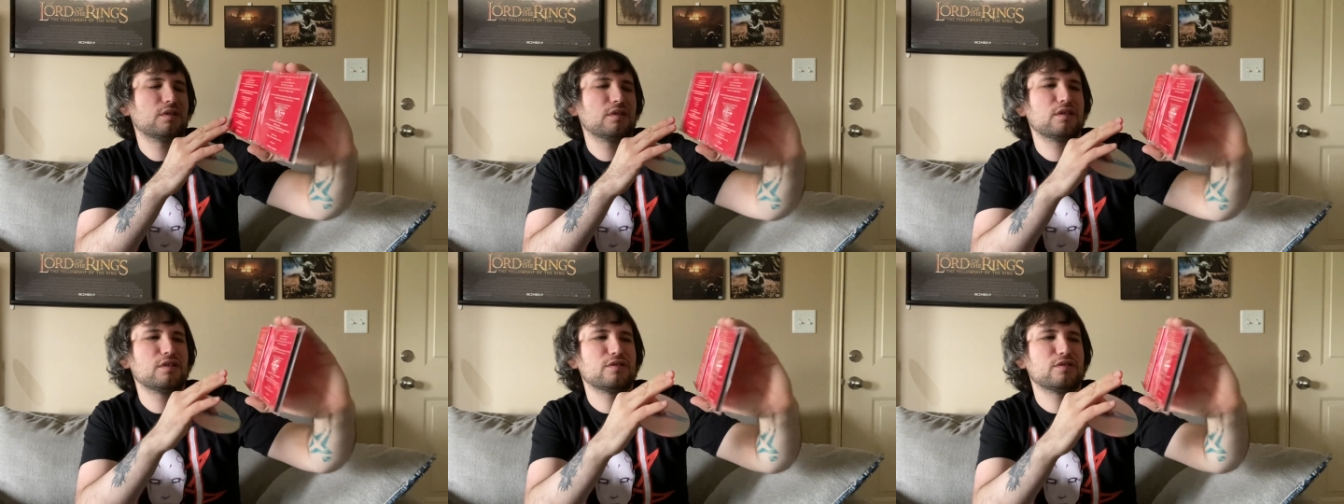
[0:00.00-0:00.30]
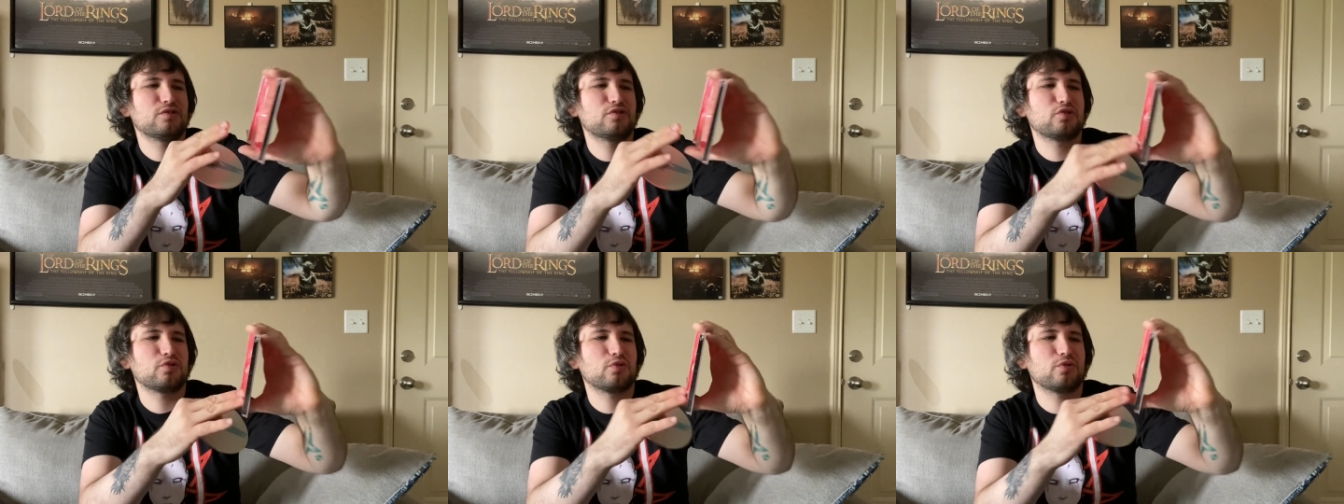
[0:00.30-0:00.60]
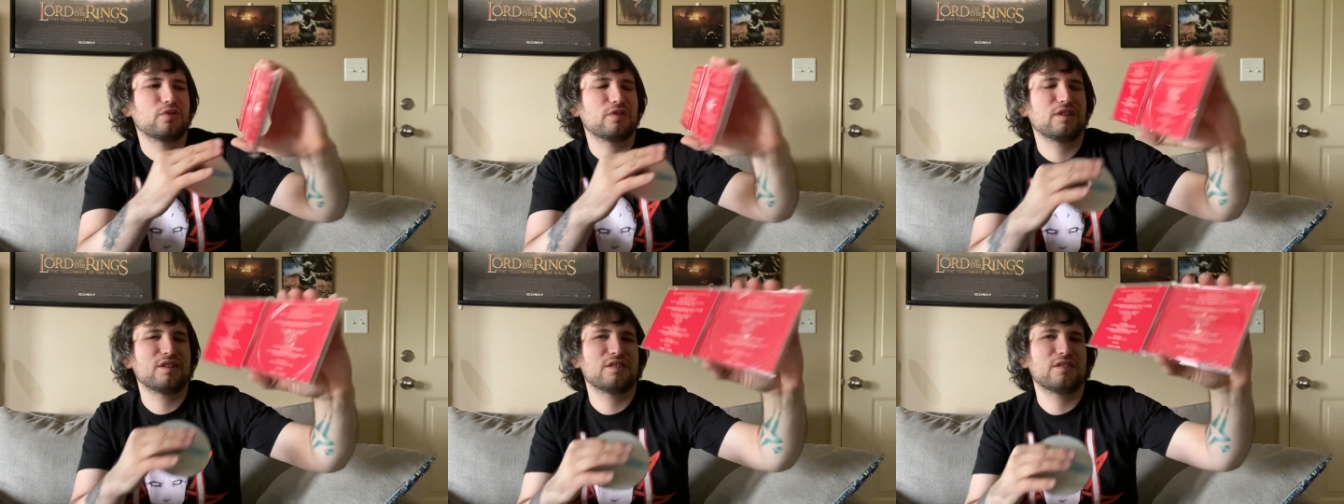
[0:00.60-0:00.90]

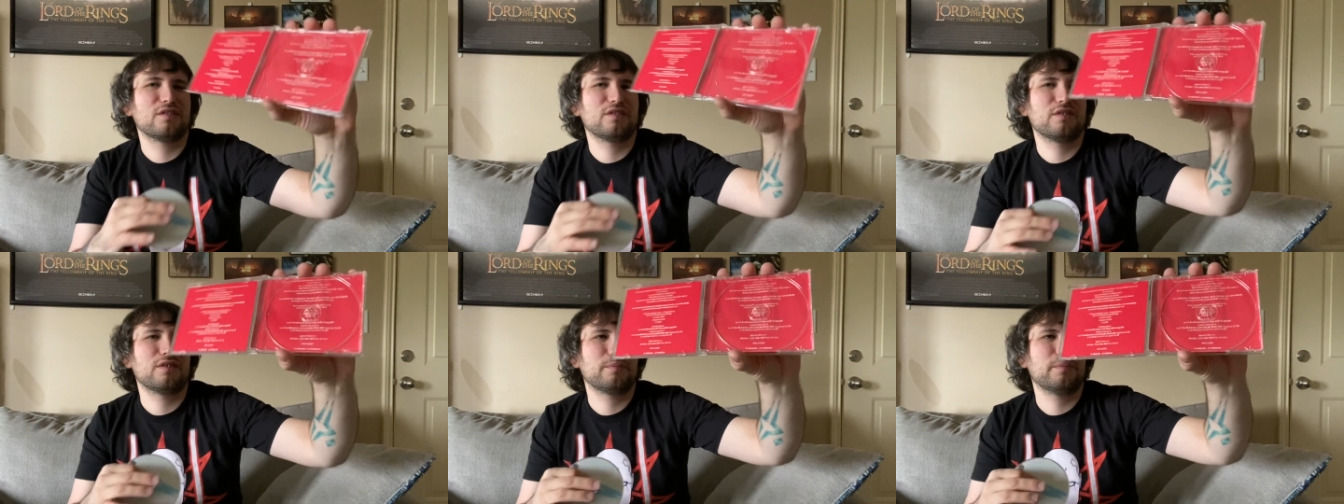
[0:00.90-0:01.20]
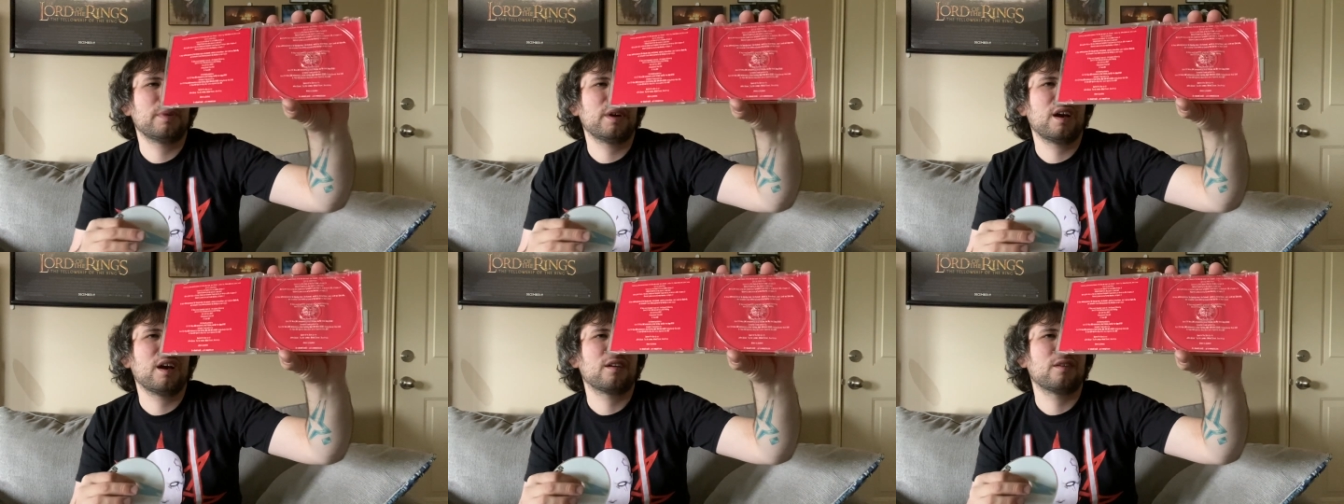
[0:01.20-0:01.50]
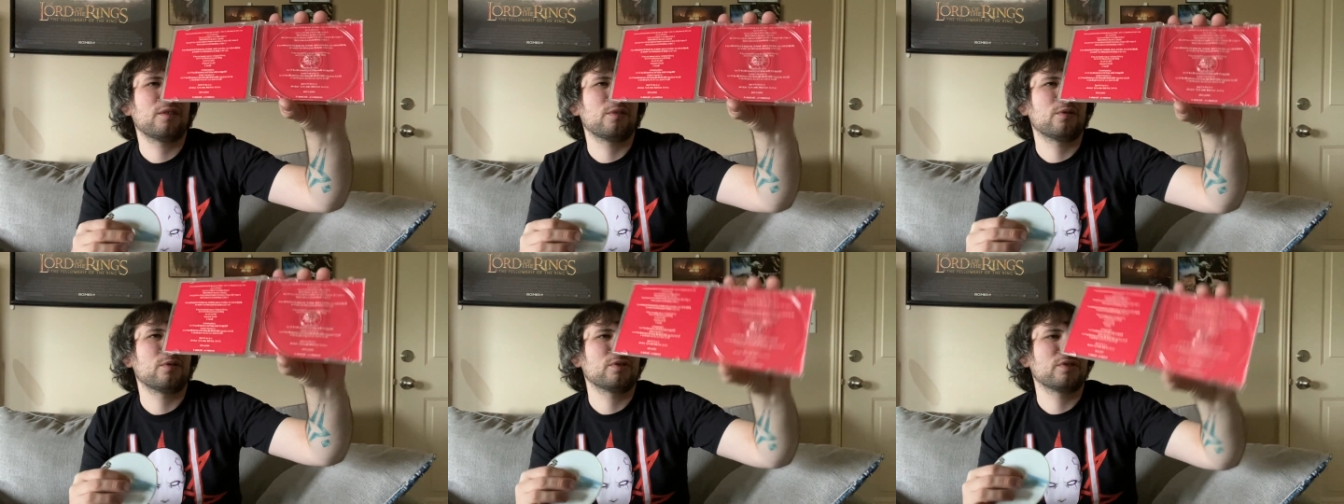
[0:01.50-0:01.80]
insert and on the back
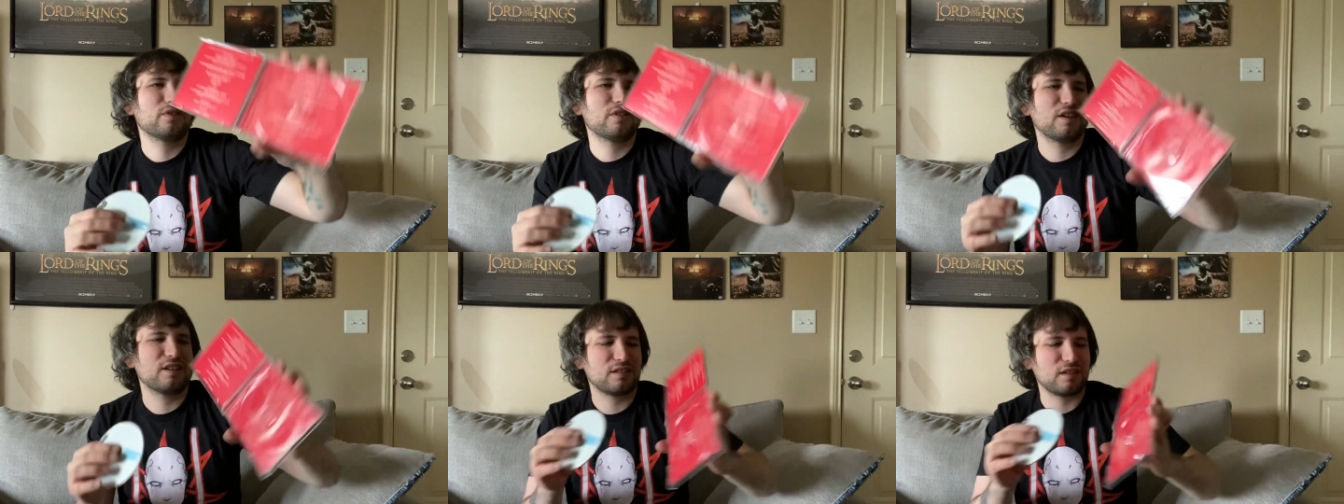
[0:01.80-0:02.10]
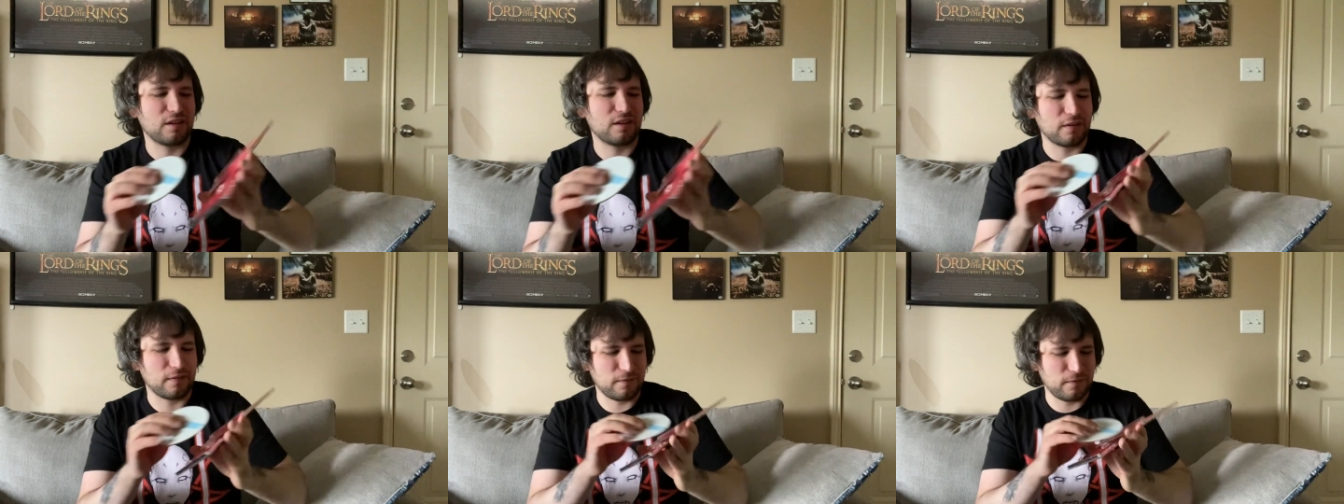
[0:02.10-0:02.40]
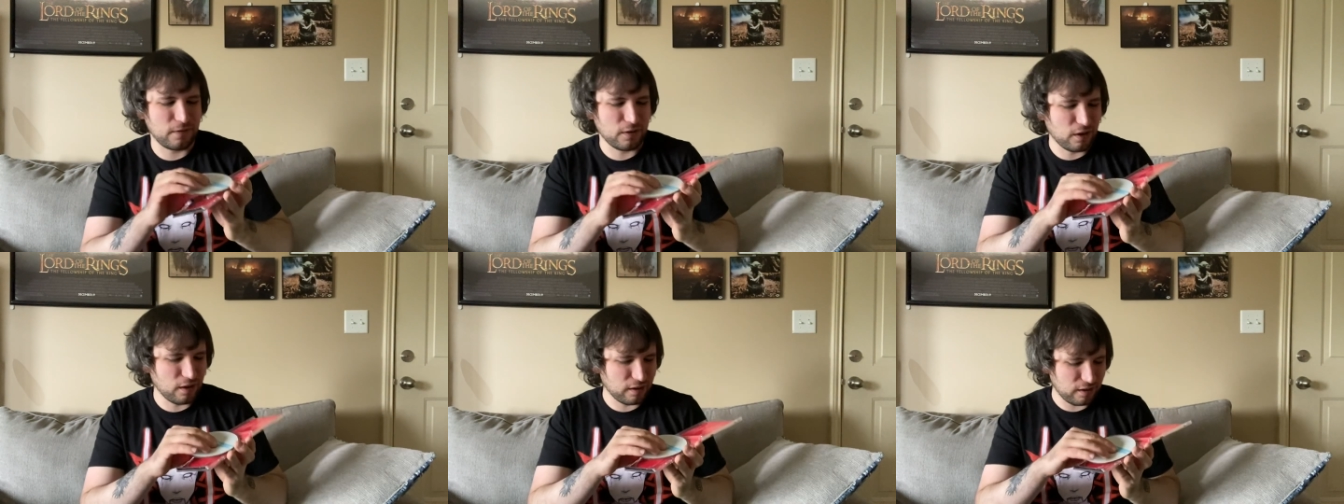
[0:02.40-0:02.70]
here, so that's kind of
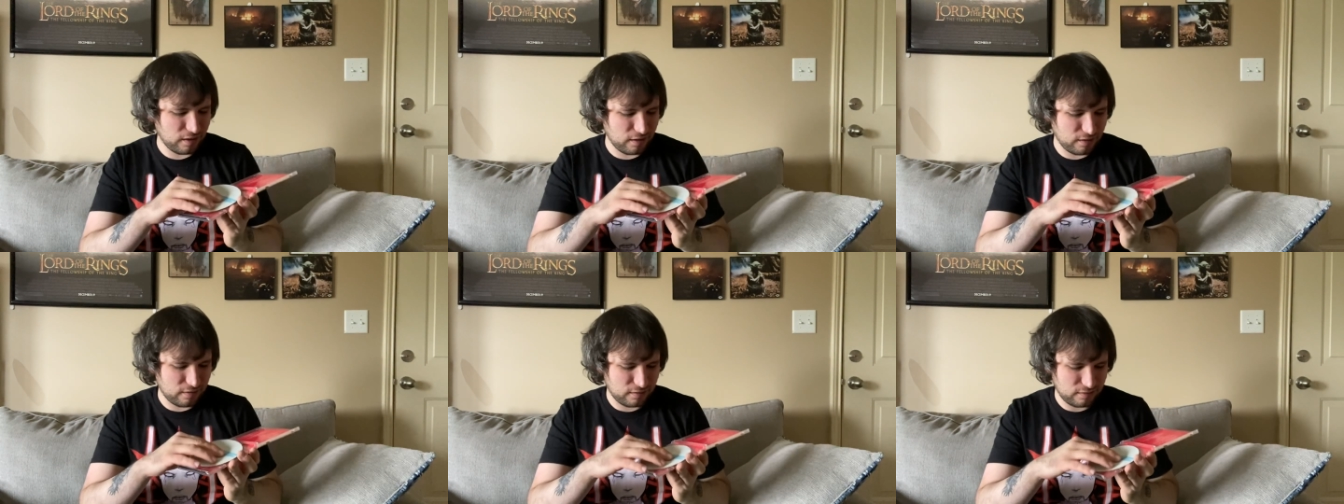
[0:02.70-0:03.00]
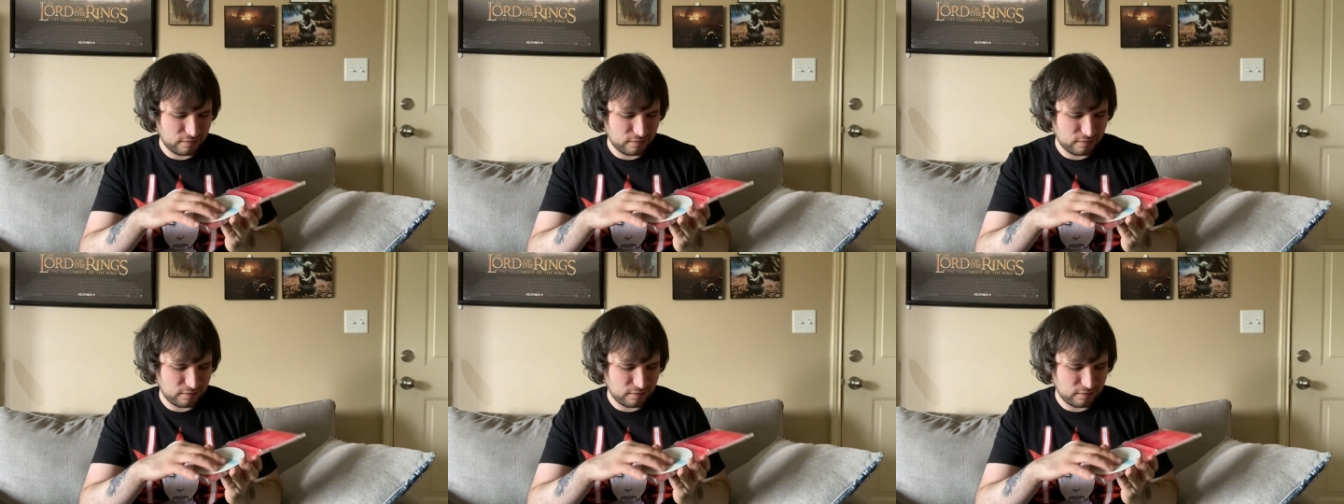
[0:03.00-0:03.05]
funny.